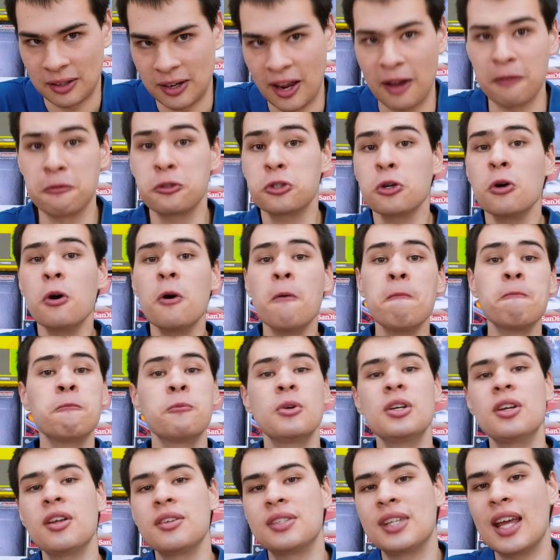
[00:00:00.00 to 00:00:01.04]
Now, sure,
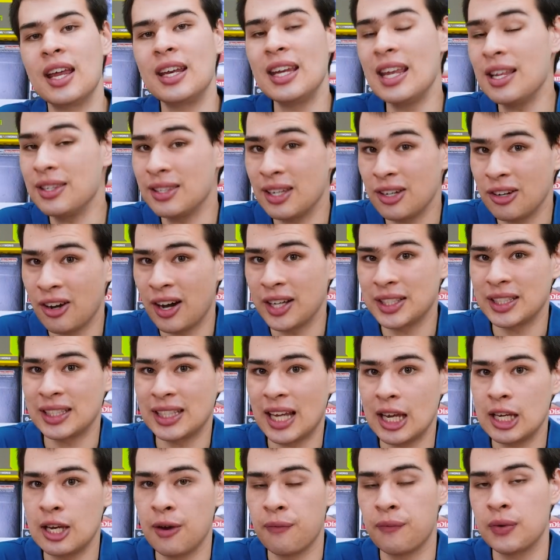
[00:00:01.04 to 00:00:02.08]
Windows 10 is a night and
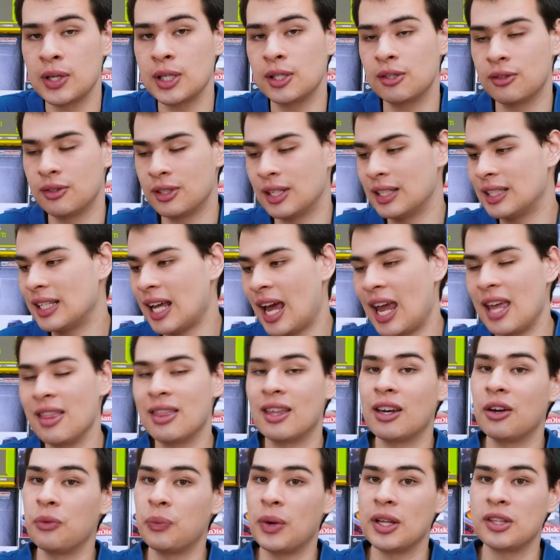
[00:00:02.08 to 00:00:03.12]
day difference today
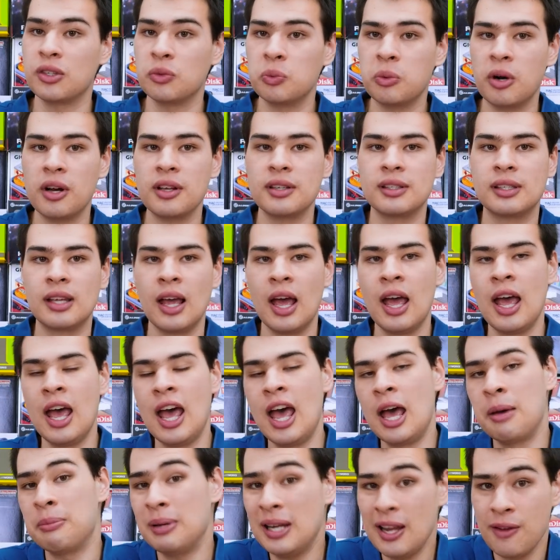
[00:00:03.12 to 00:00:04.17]
than it once was,
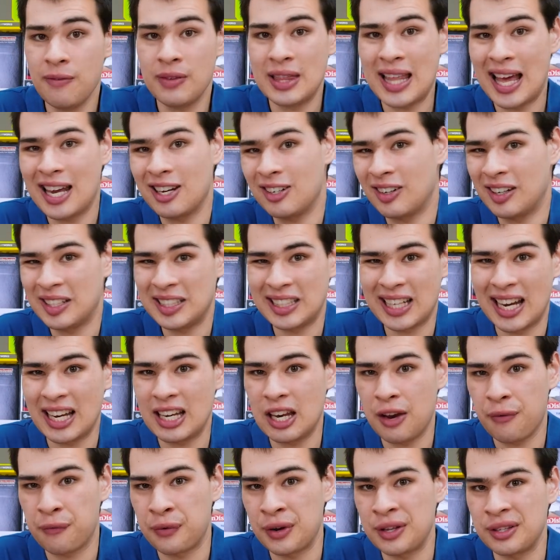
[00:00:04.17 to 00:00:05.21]
but even that night and day
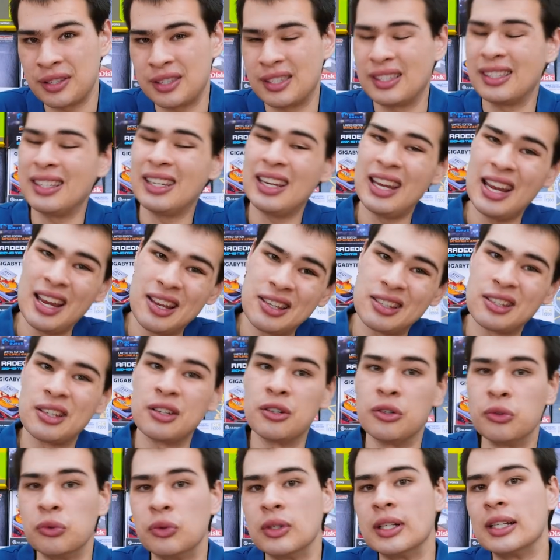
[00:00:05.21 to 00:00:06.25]
difference isn't
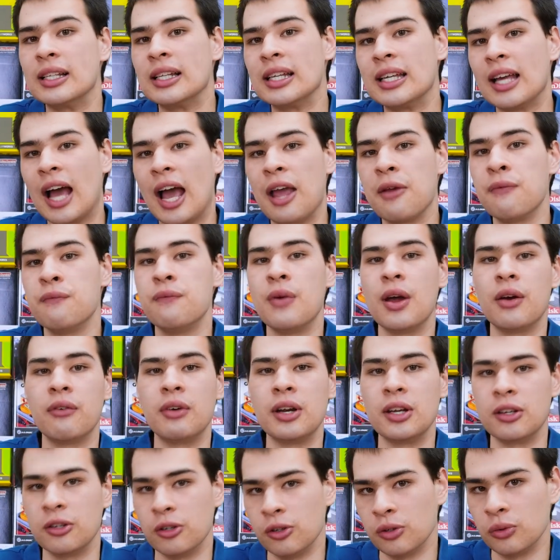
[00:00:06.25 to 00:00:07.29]
really a
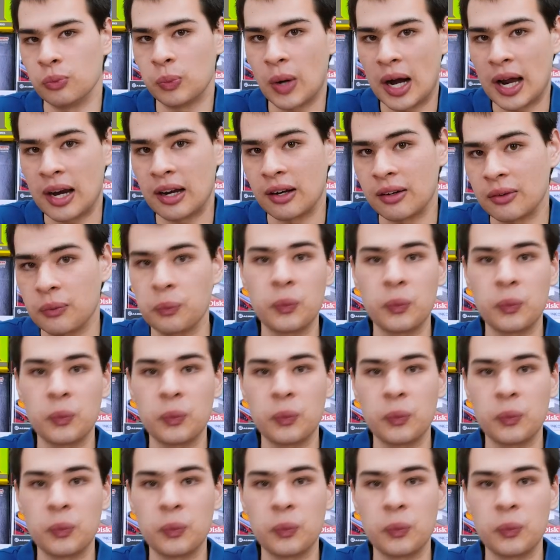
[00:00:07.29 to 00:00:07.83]
very good one.